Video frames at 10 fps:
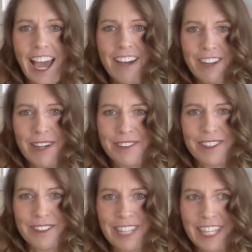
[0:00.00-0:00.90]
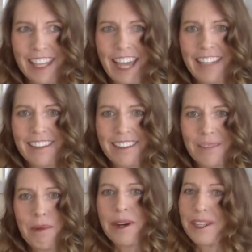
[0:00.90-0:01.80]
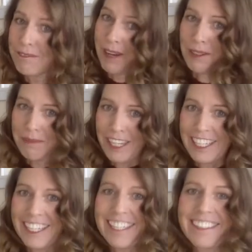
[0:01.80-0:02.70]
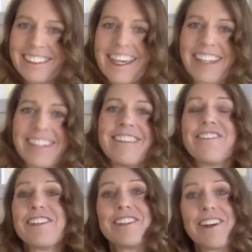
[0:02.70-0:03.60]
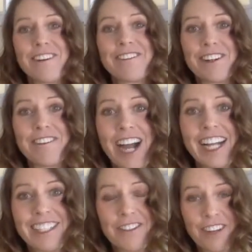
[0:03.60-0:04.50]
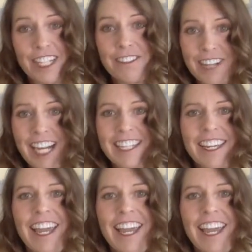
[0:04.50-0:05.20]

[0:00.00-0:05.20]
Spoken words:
obstacles. Like that is the point of mountain biking, is that you go over a rock, you find a rock,